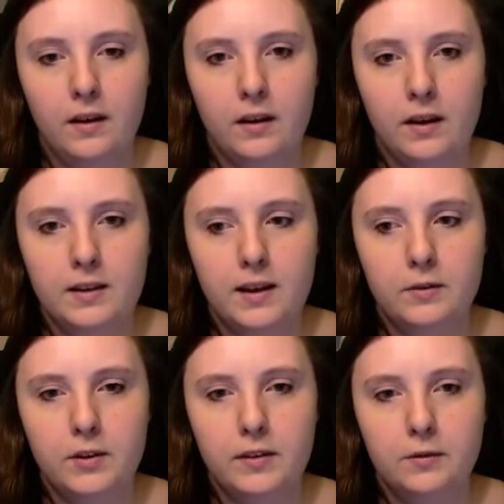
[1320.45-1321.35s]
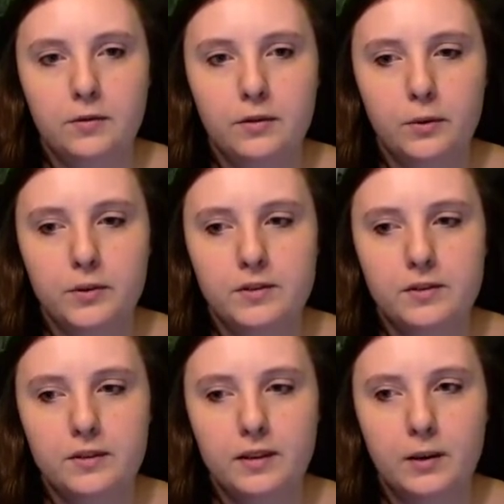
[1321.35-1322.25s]
Okay, everything
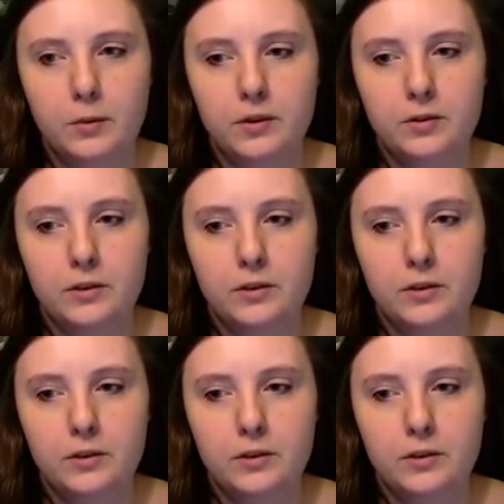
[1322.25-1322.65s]
froze. I wonder